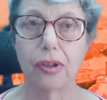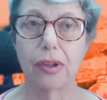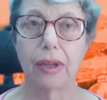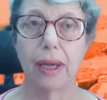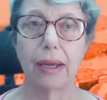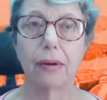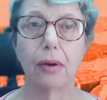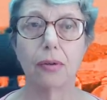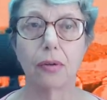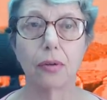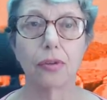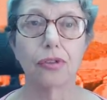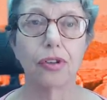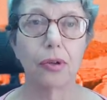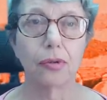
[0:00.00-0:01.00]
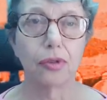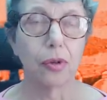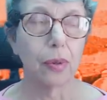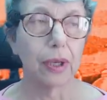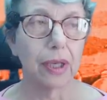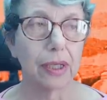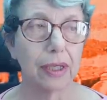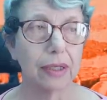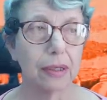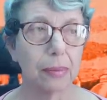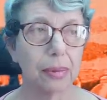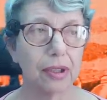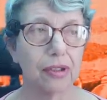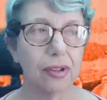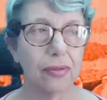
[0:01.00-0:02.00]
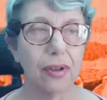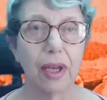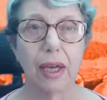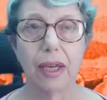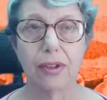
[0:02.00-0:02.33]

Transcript: in there are also doing a little bit of